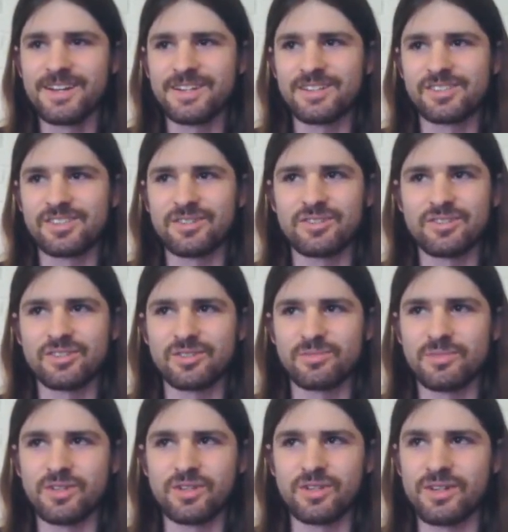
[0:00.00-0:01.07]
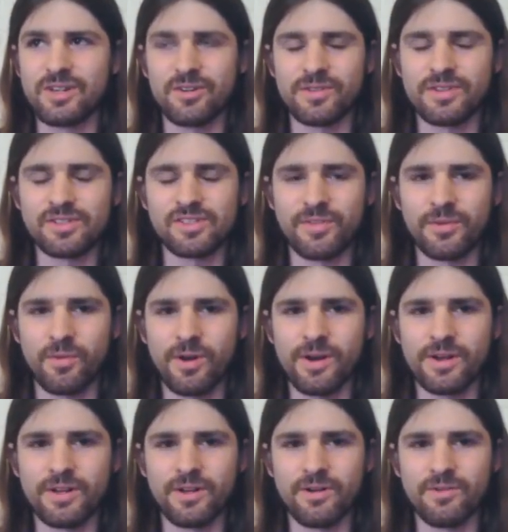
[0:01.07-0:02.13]
because you could hear these on the
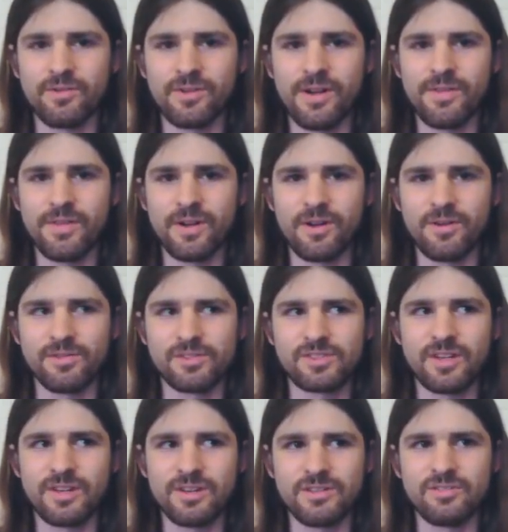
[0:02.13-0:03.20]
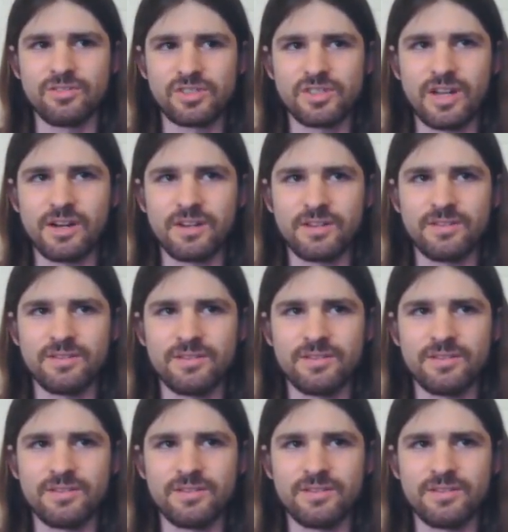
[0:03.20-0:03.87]
radio, and then all of a sudden you just kind of